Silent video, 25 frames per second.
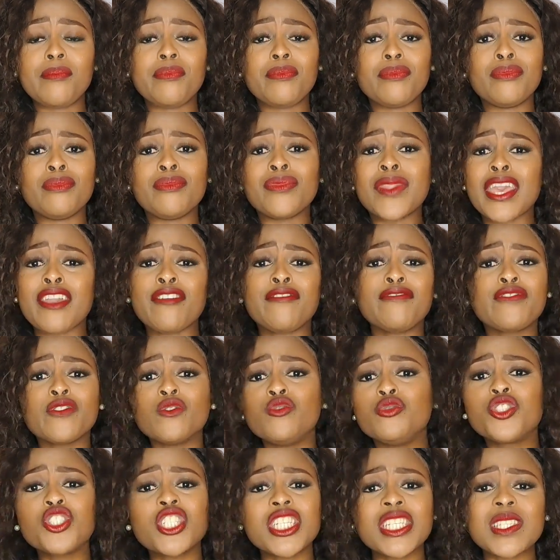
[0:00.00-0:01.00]
their
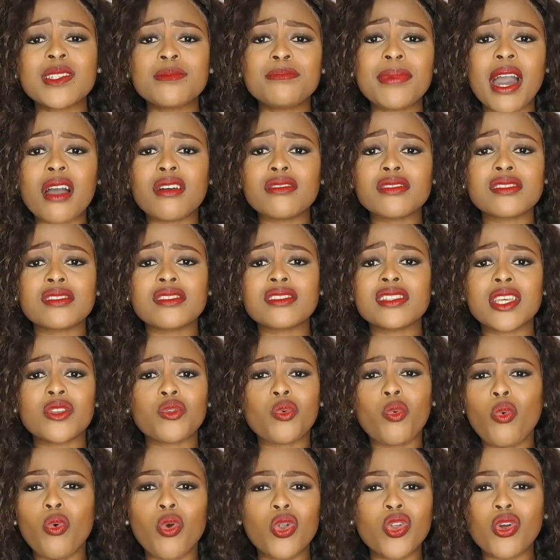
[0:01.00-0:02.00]
future spouses and
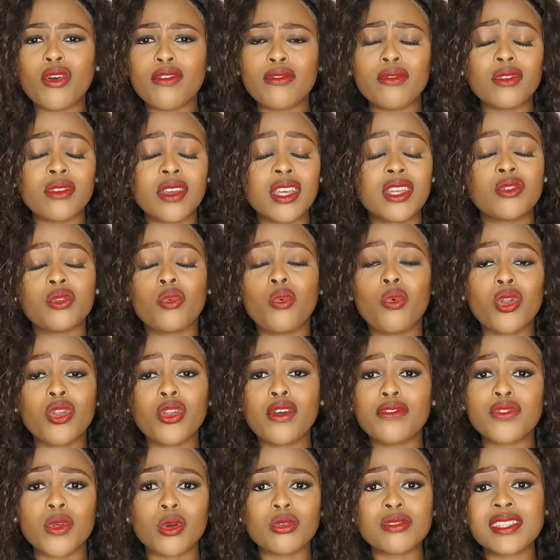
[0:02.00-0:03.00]
all
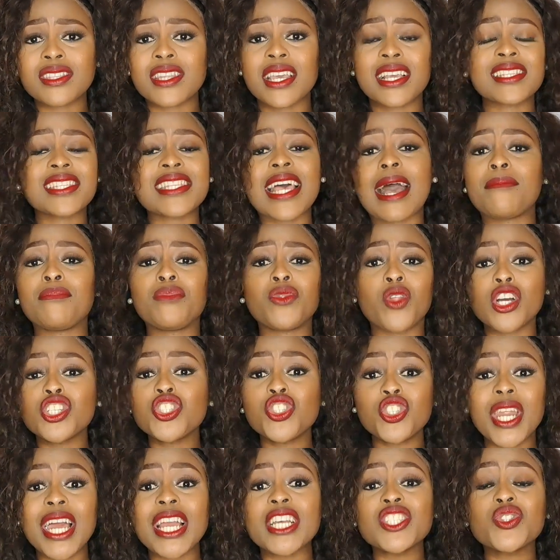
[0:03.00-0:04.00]
of those things. I'm not
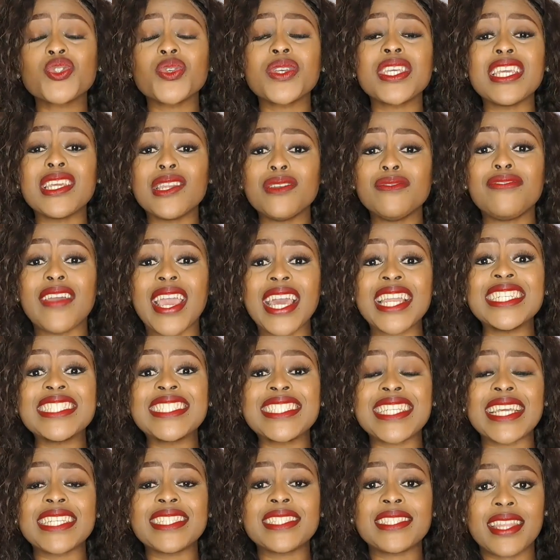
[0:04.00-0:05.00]
trying to
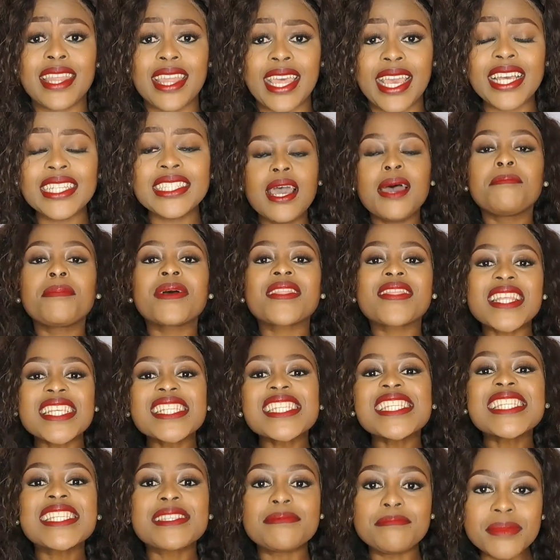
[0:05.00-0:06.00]
invalidate that, but this
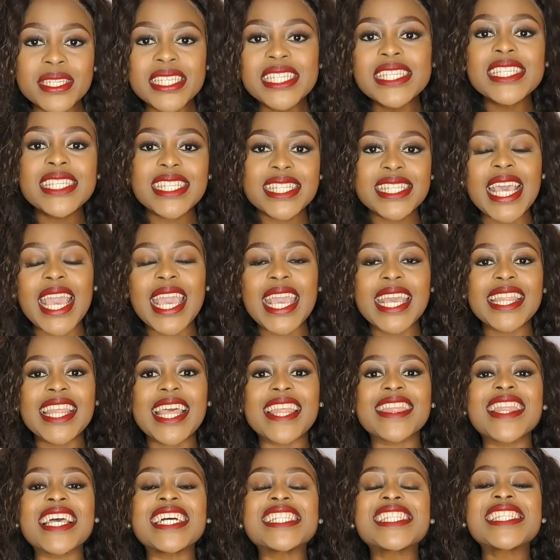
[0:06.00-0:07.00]
is me saying
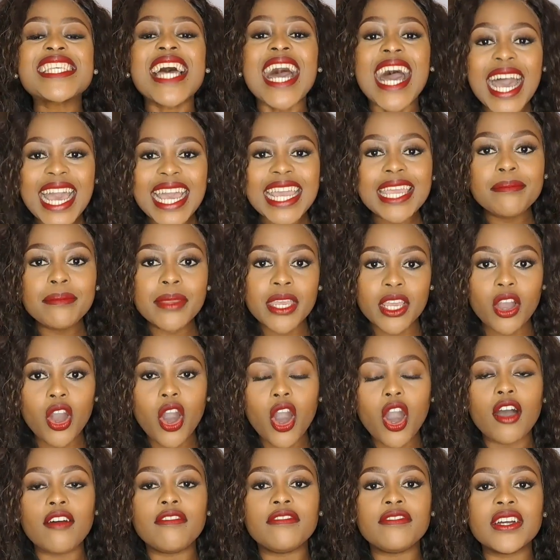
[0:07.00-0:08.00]
that the timing
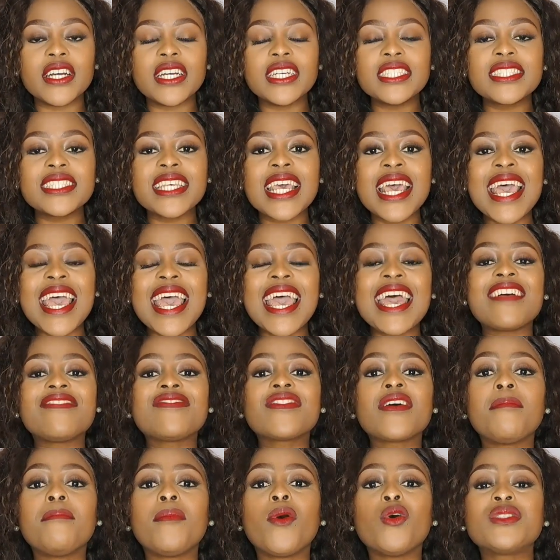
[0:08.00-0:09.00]
of it and
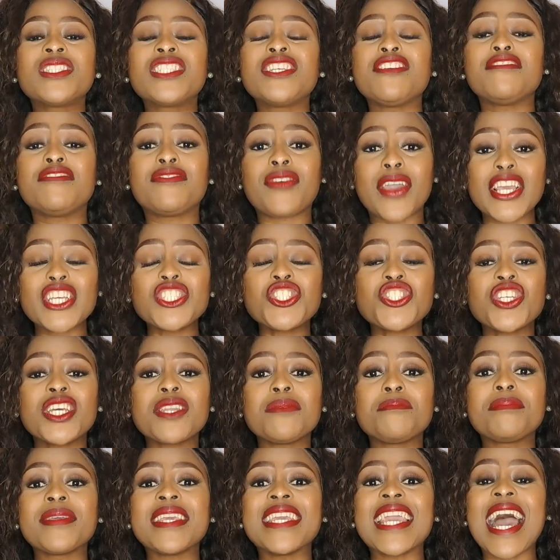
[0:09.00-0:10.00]
the
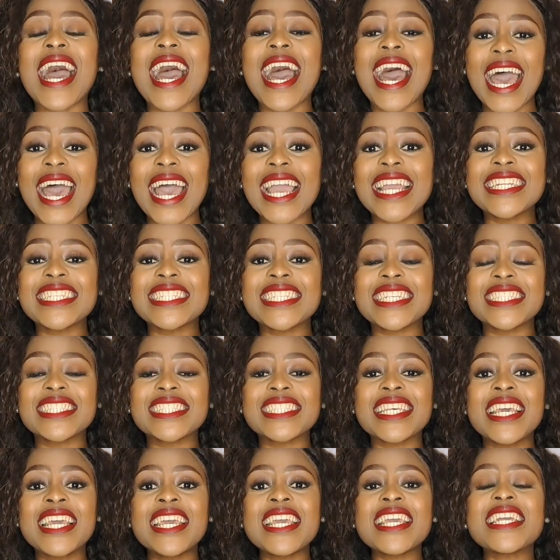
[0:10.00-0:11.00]
motivation behind
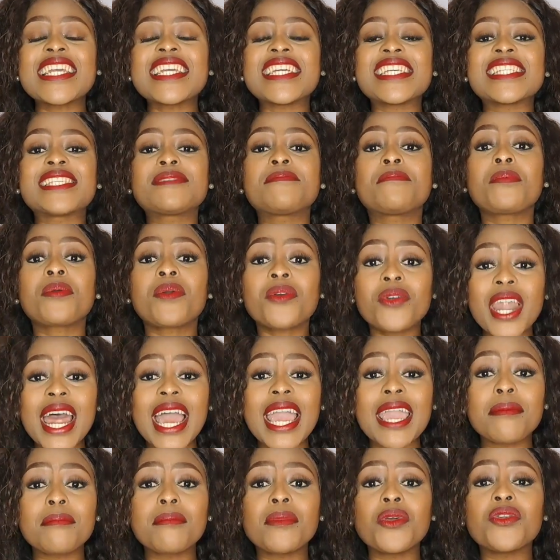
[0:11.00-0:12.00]
it is
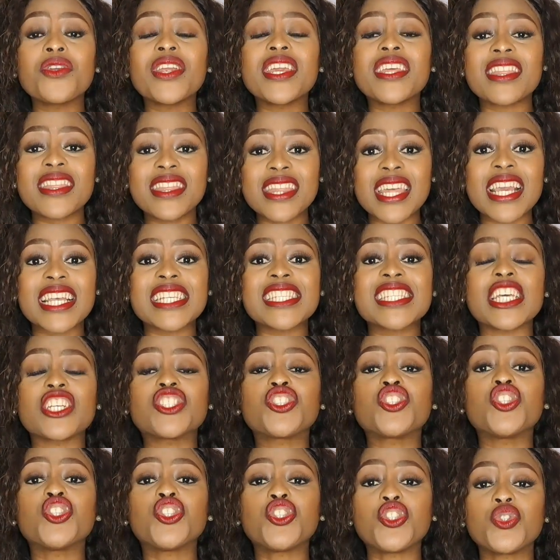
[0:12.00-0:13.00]
primary things that
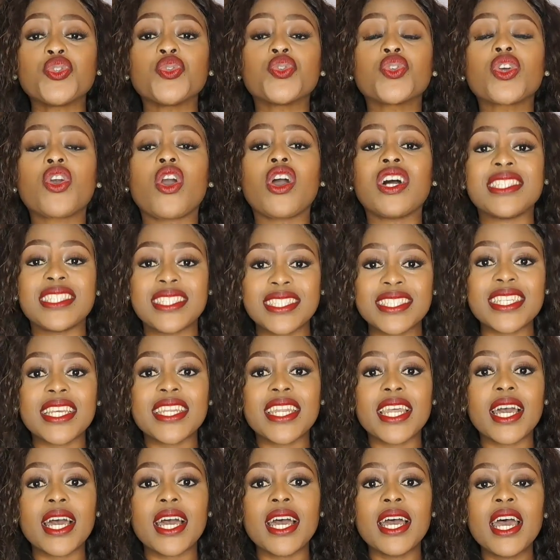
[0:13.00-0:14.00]
you should
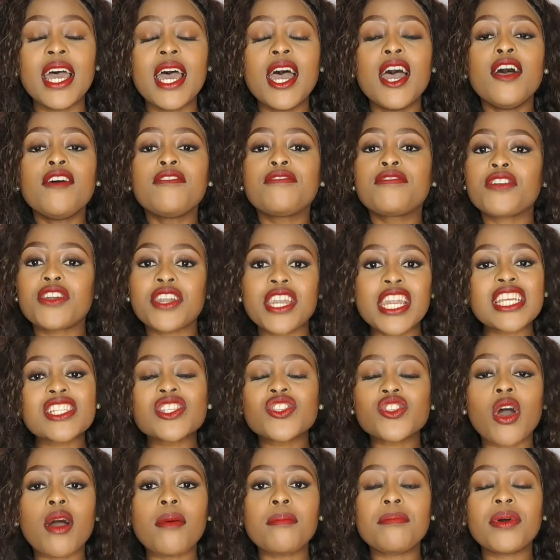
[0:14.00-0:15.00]
consider. For an
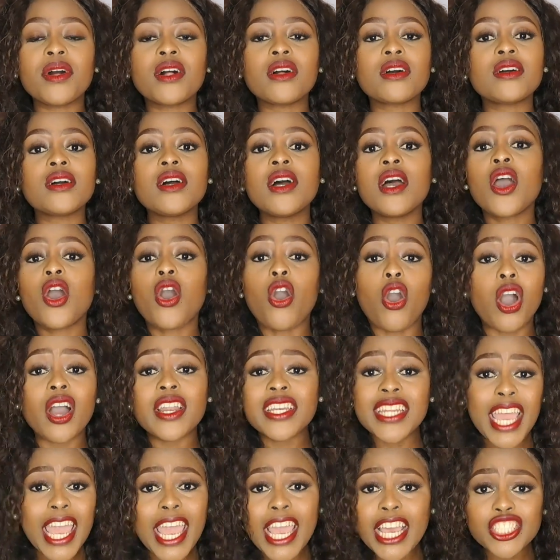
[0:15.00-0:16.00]
example, God
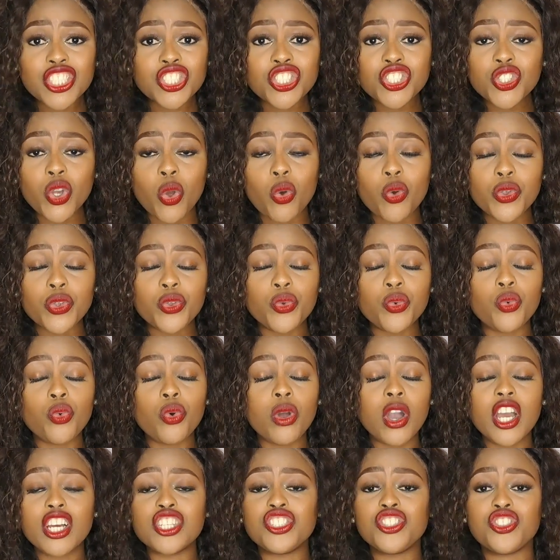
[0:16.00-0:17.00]
can show
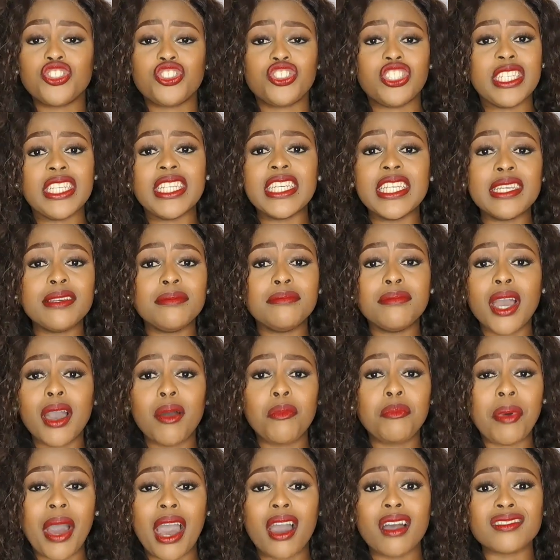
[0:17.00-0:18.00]
you a dream
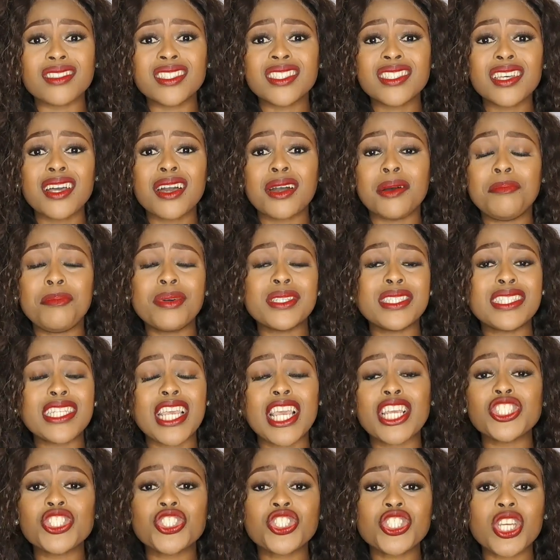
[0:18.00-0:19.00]
about a
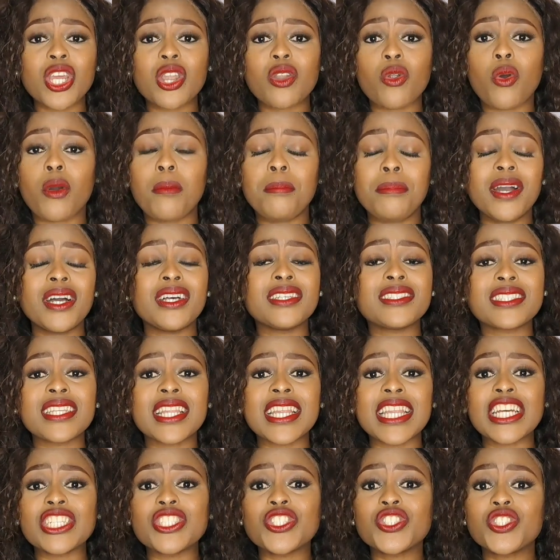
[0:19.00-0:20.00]
potential or person
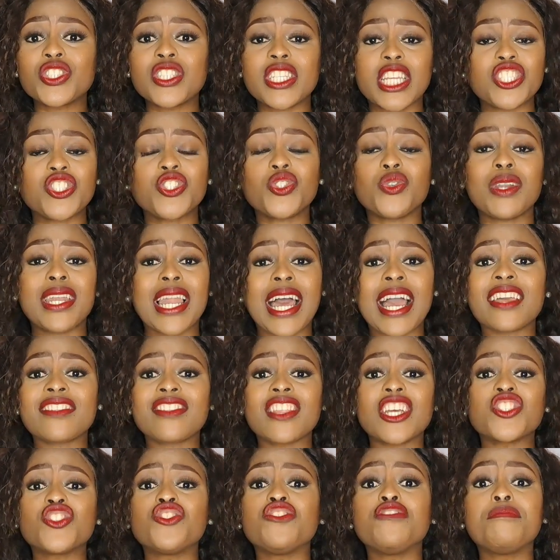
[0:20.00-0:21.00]
that you like,
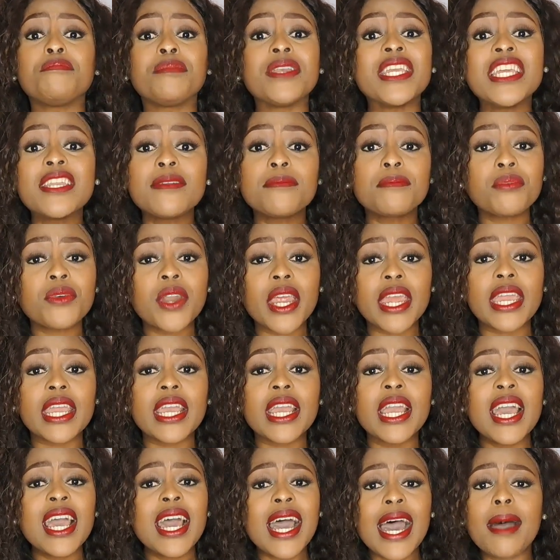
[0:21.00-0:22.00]
that you've been
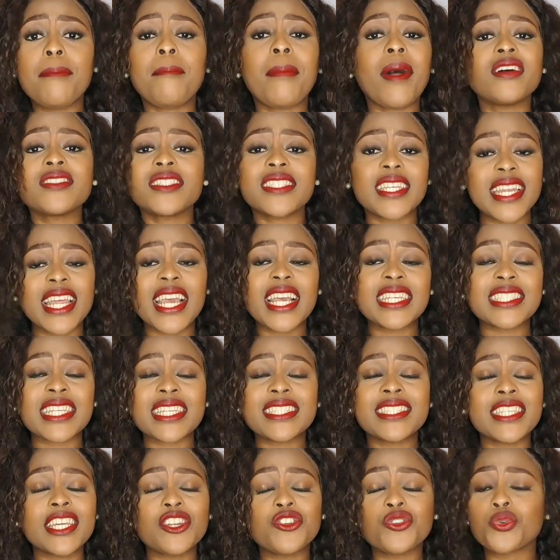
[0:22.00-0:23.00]
praying about it. As I
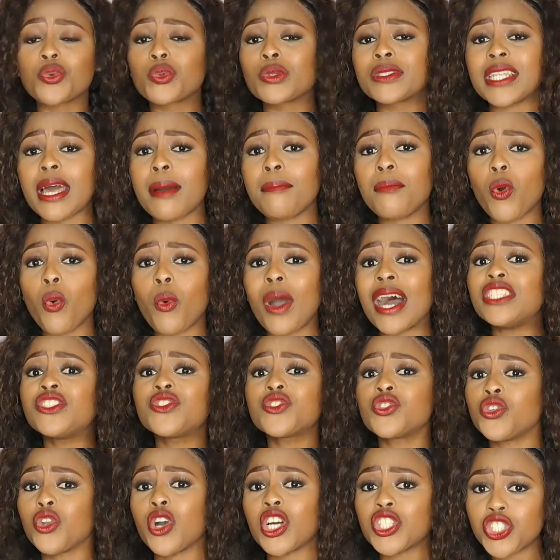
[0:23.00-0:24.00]
said, rule number one,
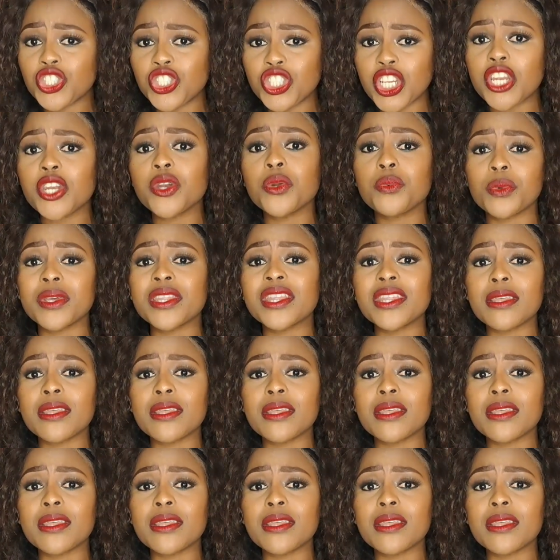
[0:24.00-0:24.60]
do not share it with the